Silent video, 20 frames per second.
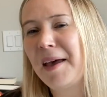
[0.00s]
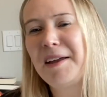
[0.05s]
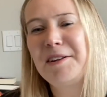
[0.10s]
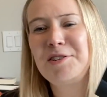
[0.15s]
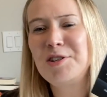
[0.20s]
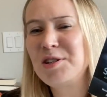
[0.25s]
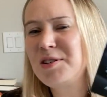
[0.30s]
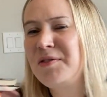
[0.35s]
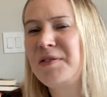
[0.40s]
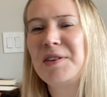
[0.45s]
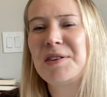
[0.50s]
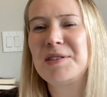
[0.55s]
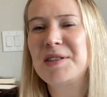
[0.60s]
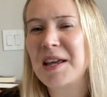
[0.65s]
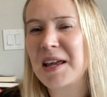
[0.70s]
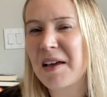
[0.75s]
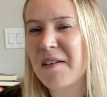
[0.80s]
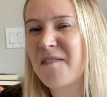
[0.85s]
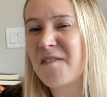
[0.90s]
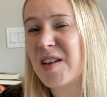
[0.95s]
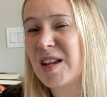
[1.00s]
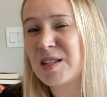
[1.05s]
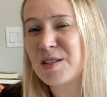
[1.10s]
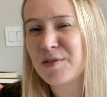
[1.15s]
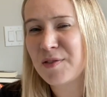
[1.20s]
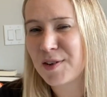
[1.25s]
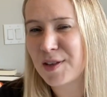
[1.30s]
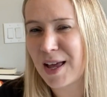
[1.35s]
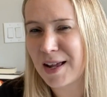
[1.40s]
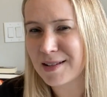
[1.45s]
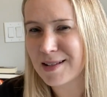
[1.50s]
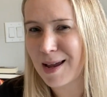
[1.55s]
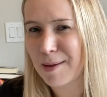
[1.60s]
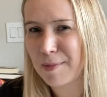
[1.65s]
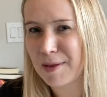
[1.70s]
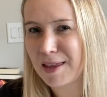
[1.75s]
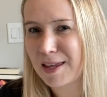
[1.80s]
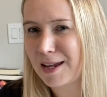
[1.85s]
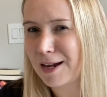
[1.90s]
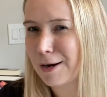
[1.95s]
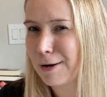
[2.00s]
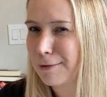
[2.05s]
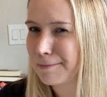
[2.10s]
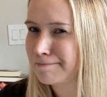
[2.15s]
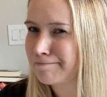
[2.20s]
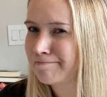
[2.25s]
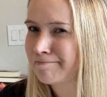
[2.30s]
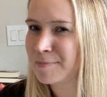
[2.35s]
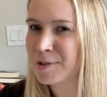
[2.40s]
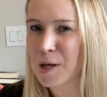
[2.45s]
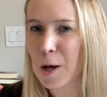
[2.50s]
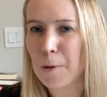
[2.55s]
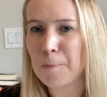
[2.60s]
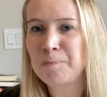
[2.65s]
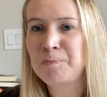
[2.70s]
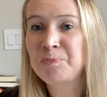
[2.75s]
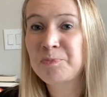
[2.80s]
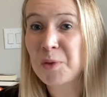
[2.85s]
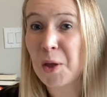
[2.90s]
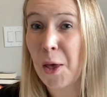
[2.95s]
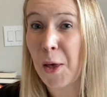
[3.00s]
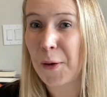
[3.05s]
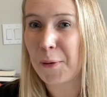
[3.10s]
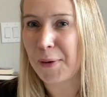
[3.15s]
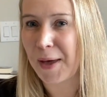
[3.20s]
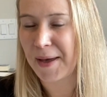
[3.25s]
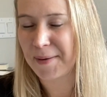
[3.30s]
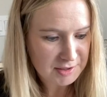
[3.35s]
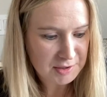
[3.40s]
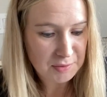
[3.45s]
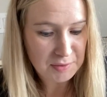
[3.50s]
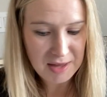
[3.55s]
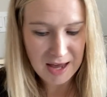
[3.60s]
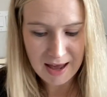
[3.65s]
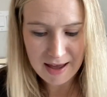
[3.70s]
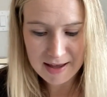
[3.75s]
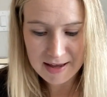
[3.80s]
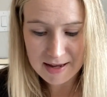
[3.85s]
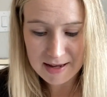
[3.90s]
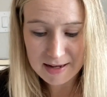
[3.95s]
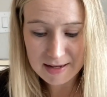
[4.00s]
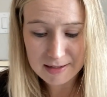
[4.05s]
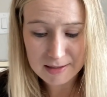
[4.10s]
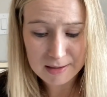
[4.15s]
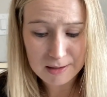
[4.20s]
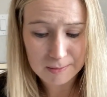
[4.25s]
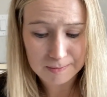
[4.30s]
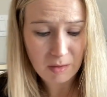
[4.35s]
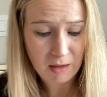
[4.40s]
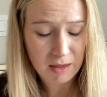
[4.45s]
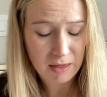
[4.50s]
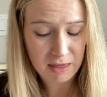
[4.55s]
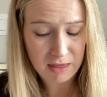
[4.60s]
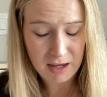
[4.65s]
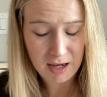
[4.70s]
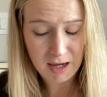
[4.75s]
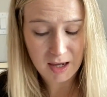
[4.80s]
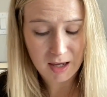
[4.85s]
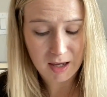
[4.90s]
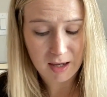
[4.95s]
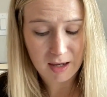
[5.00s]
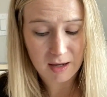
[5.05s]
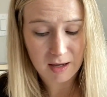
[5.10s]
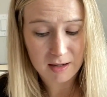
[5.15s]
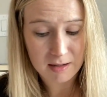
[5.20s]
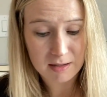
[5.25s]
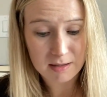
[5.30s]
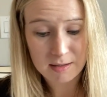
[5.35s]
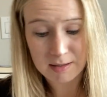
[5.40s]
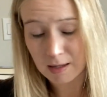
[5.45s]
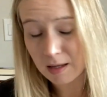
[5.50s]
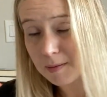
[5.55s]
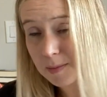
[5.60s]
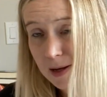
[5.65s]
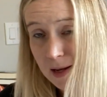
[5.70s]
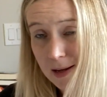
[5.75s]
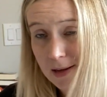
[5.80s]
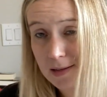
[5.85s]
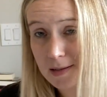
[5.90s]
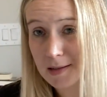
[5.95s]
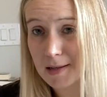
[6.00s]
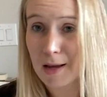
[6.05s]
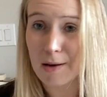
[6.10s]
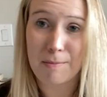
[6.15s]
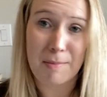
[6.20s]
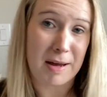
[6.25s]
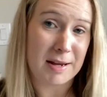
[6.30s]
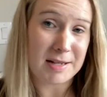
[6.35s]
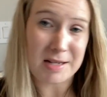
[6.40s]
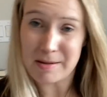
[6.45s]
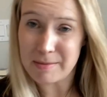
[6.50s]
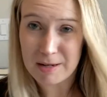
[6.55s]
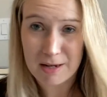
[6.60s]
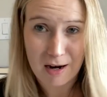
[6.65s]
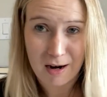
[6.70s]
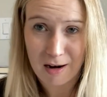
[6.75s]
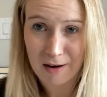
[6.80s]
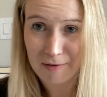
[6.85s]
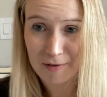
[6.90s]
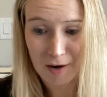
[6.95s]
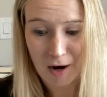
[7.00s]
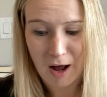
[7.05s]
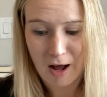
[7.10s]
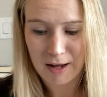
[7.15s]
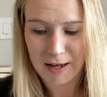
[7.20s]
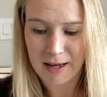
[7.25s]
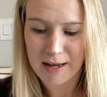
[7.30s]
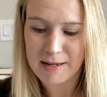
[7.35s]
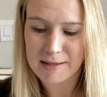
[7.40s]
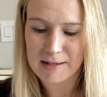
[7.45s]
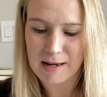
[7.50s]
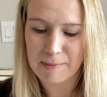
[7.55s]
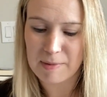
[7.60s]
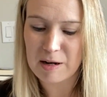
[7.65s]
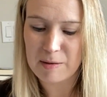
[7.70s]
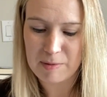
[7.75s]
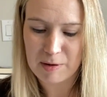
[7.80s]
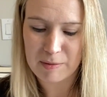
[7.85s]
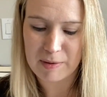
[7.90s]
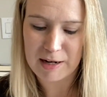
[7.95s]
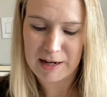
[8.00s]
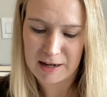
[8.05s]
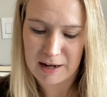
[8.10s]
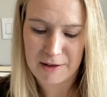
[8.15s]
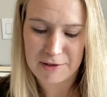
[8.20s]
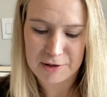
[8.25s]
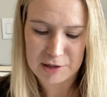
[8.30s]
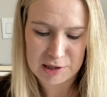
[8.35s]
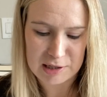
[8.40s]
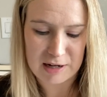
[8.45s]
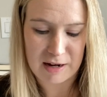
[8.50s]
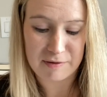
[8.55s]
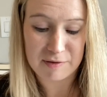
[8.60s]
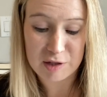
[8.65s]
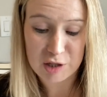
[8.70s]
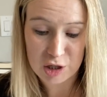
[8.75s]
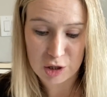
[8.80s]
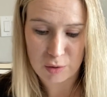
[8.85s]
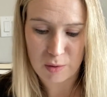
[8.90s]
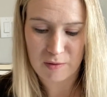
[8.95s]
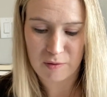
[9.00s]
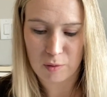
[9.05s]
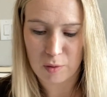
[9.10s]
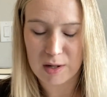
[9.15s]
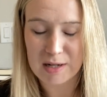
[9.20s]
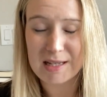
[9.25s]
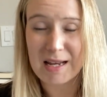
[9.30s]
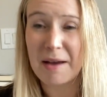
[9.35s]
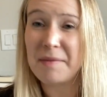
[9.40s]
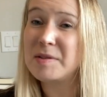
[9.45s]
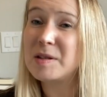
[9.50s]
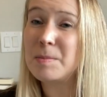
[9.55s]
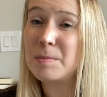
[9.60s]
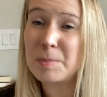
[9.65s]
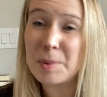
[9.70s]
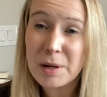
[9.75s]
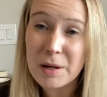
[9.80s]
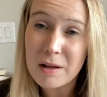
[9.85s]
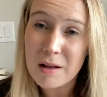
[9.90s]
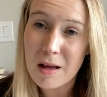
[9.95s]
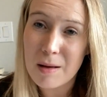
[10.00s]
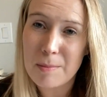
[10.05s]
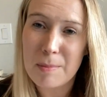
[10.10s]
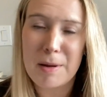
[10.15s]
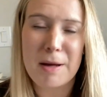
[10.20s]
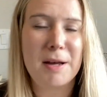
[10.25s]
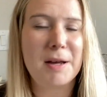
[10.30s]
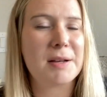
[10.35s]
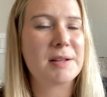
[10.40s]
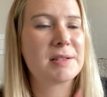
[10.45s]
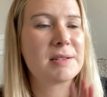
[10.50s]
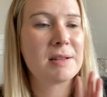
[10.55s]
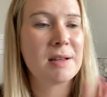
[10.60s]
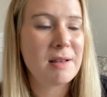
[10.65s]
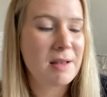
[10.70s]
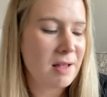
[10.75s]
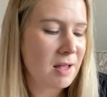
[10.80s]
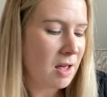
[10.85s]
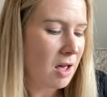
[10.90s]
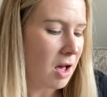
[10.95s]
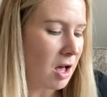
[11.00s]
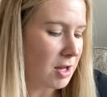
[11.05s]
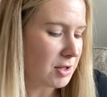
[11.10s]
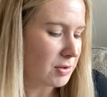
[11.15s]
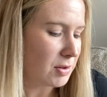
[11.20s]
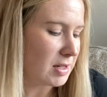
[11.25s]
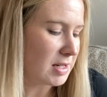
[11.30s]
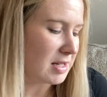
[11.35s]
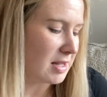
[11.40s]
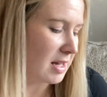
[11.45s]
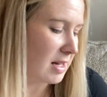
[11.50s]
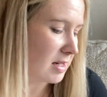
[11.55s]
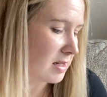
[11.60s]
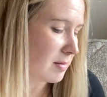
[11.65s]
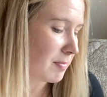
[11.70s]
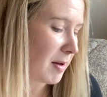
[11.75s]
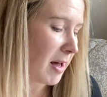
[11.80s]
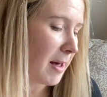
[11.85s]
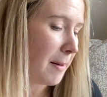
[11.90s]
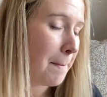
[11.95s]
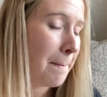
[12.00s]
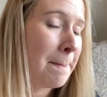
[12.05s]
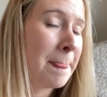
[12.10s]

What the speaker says: it just feels like it fits for that time of the year. So, okay, so that is the syllabus and my TBR for August. I'm gonna be reading other stuff too, of course. I have some book club books, all sorts of things, but